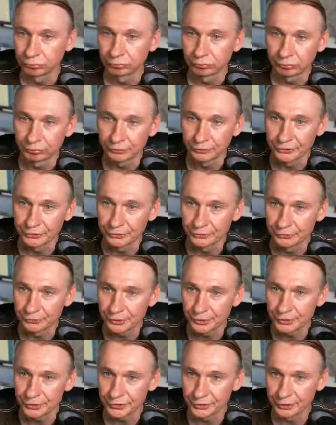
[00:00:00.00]
What's
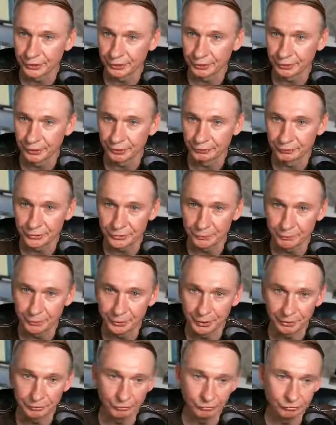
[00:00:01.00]
interesting here, the
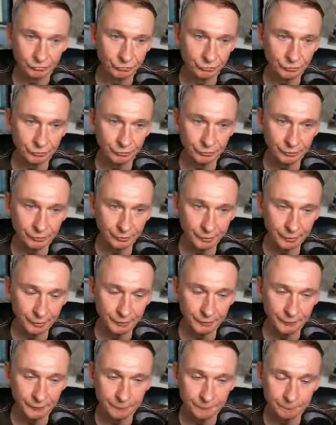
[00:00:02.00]
speed of
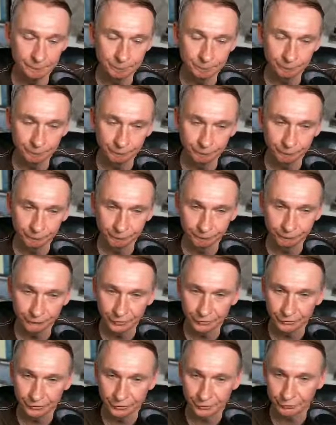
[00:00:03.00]
your
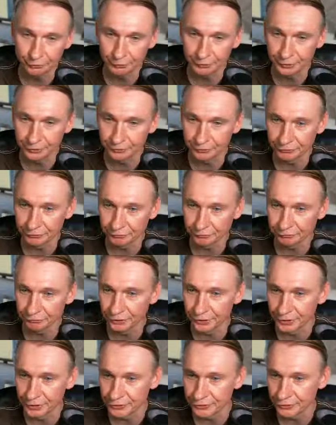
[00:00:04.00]
network
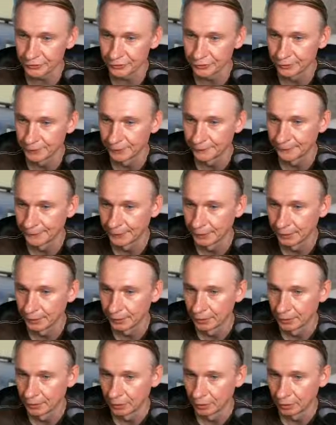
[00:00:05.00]
interface,
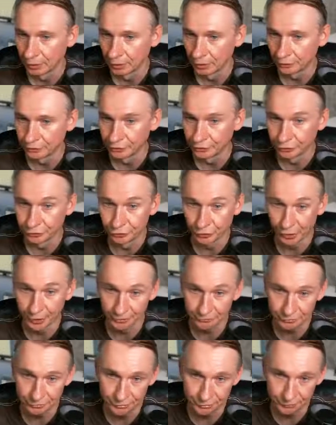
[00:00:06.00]
the
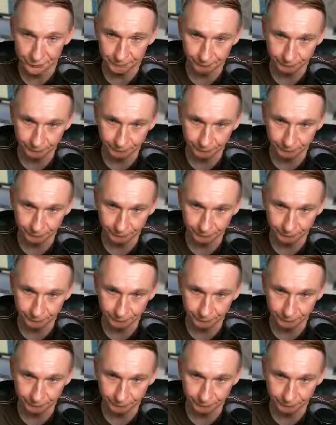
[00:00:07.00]
drives.